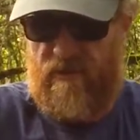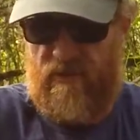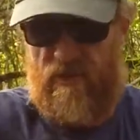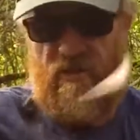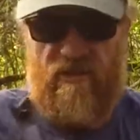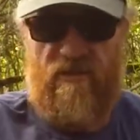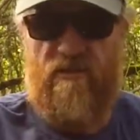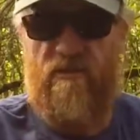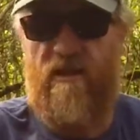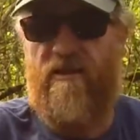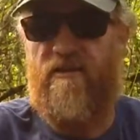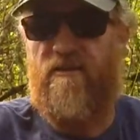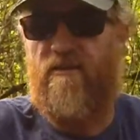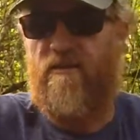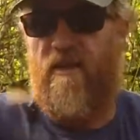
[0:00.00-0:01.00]
Just
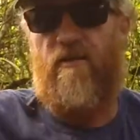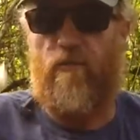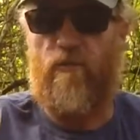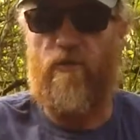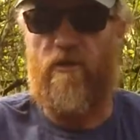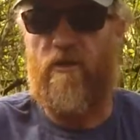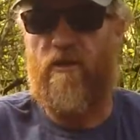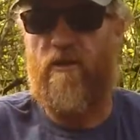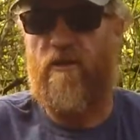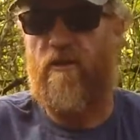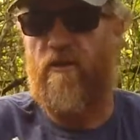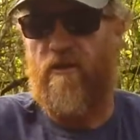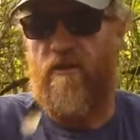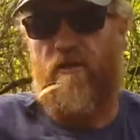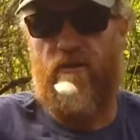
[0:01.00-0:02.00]
slices that wood.
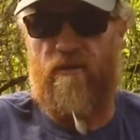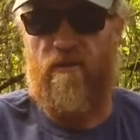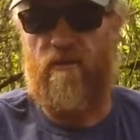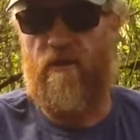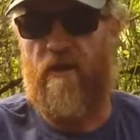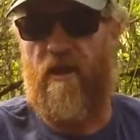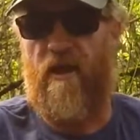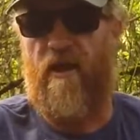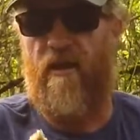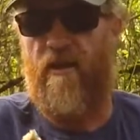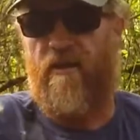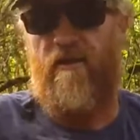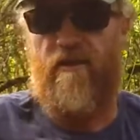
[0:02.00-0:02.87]
Look at that.